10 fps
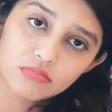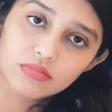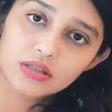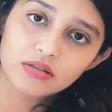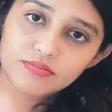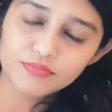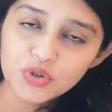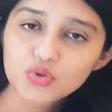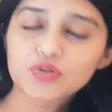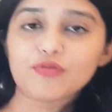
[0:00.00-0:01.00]
the
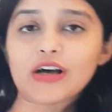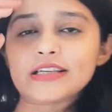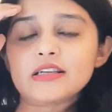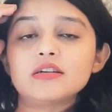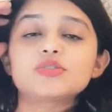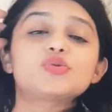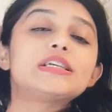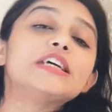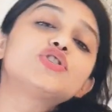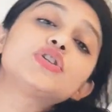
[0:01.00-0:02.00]
mutual fund
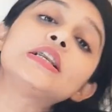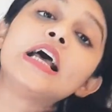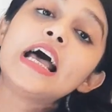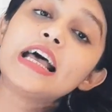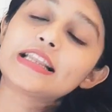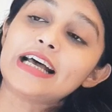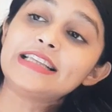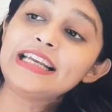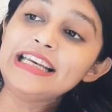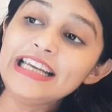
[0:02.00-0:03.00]
association,
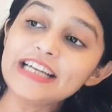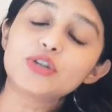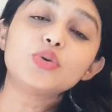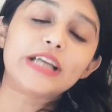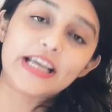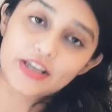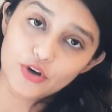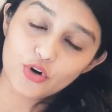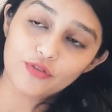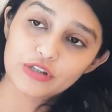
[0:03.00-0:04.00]
that they need to take
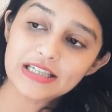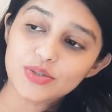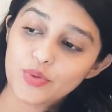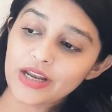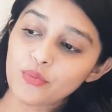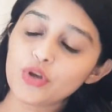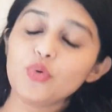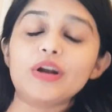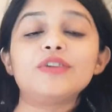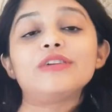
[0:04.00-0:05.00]
care of this. Whenever
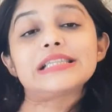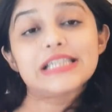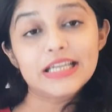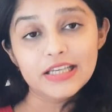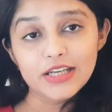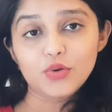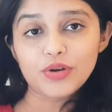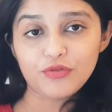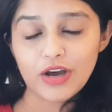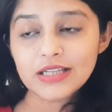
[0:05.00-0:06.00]
you are investing in
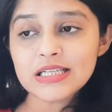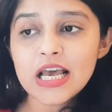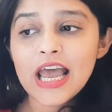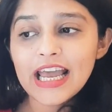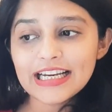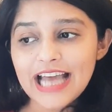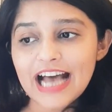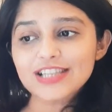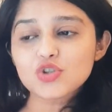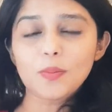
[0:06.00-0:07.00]
liquid funds, it
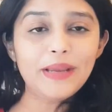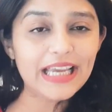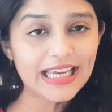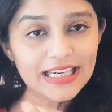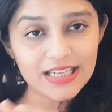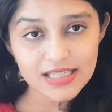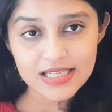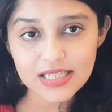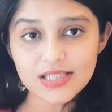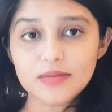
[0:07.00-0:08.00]
has to be in
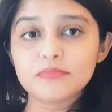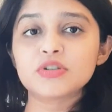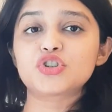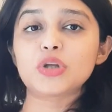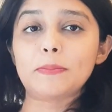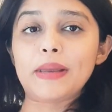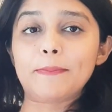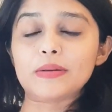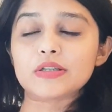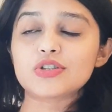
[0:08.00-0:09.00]
listed commercial
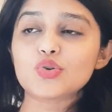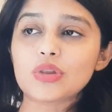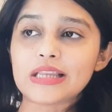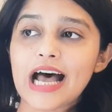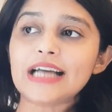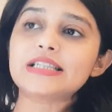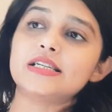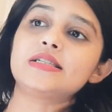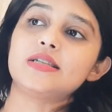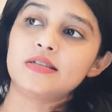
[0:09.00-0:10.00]
papers. So that
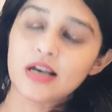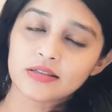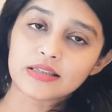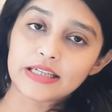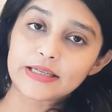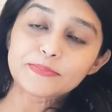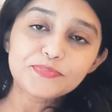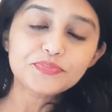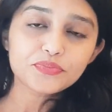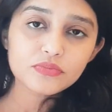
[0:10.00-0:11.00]
is another thing.
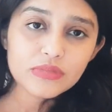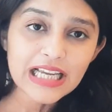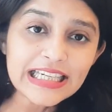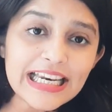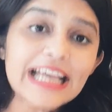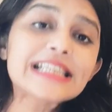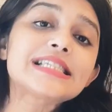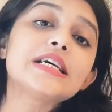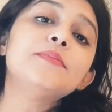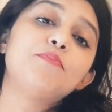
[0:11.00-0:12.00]

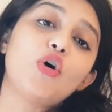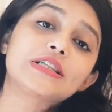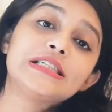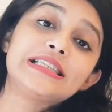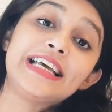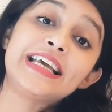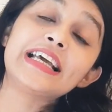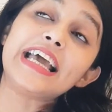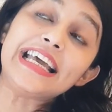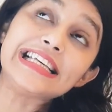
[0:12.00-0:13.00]
Next important
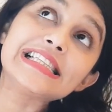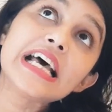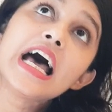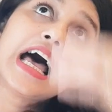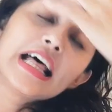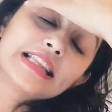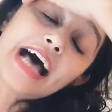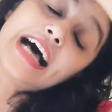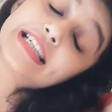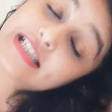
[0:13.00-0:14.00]
thing is
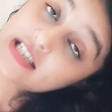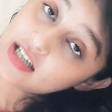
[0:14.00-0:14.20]
that